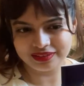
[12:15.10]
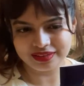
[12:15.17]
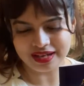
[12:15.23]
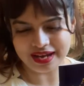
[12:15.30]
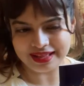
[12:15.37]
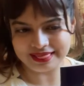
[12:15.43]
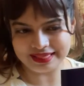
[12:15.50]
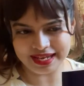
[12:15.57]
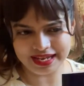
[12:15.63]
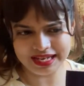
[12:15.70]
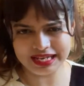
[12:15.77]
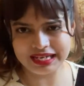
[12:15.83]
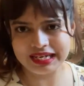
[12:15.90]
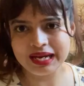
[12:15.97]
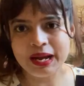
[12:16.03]
I
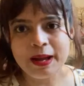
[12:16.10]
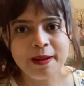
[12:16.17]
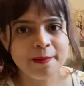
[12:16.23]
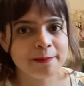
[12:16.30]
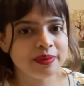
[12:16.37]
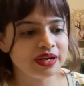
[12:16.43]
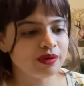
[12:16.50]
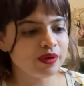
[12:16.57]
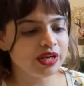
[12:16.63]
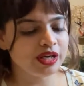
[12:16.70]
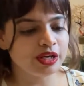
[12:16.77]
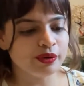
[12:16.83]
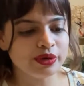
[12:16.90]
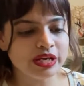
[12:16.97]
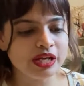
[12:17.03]
think. But when
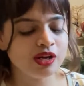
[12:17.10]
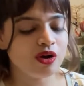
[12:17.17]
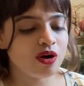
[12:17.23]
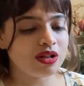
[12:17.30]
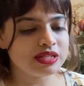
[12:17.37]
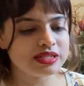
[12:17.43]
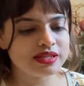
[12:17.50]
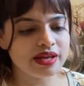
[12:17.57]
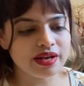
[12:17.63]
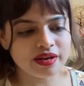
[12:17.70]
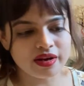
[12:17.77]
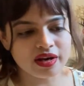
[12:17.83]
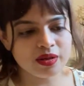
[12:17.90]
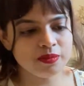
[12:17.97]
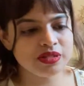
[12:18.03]
duty calls, the
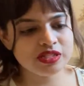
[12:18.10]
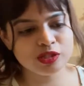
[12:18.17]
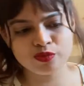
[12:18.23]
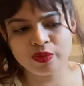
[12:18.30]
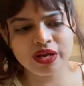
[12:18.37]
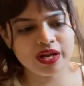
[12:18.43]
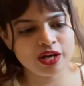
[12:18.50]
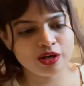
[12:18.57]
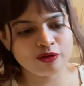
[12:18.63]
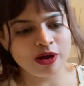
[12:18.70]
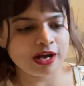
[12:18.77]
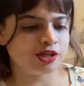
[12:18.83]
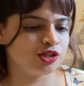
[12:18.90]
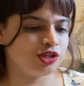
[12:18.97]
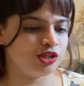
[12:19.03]
Incredibles spring into
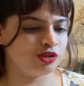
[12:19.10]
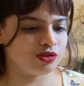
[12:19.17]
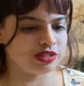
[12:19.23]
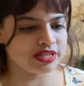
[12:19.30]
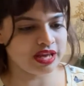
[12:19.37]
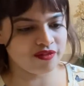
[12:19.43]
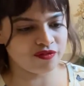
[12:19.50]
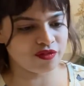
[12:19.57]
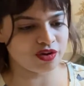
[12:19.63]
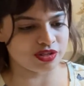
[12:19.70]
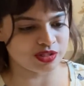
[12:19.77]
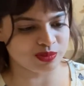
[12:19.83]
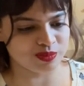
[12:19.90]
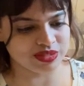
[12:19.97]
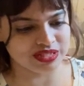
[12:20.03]
action to save
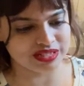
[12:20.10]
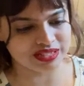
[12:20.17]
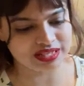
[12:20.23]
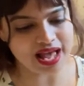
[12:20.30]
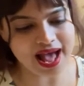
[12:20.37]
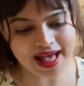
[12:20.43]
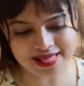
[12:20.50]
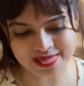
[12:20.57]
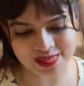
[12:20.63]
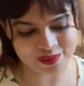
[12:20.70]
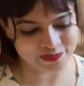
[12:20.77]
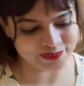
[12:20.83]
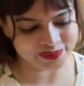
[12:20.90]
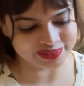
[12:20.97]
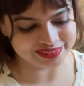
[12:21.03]
Christmas and the
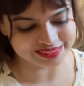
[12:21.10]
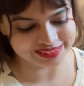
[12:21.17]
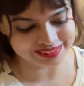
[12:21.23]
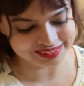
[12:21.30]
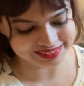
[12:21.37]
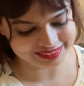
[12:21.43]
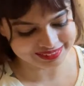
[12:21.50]
world.